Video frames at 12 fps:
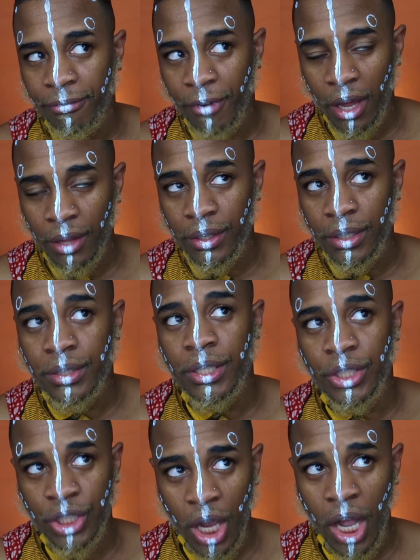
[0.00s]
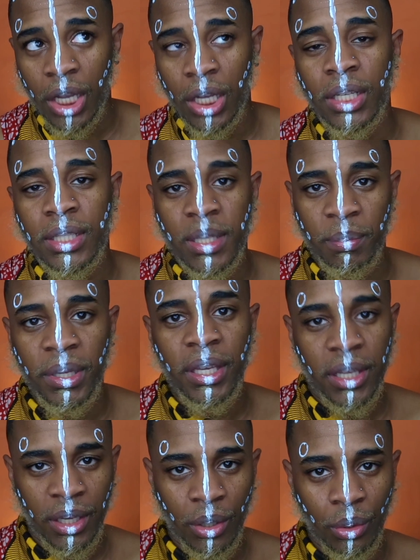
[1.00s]
father, T'Chaka, to be
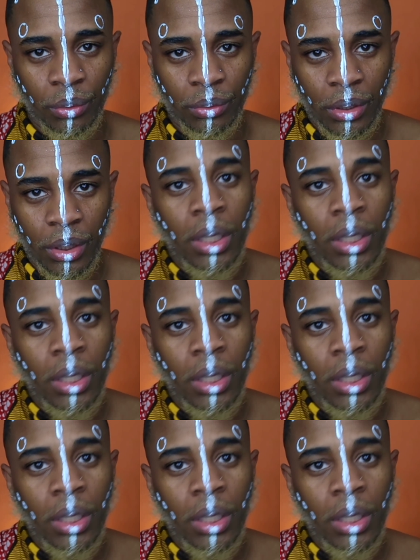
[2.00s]
killed.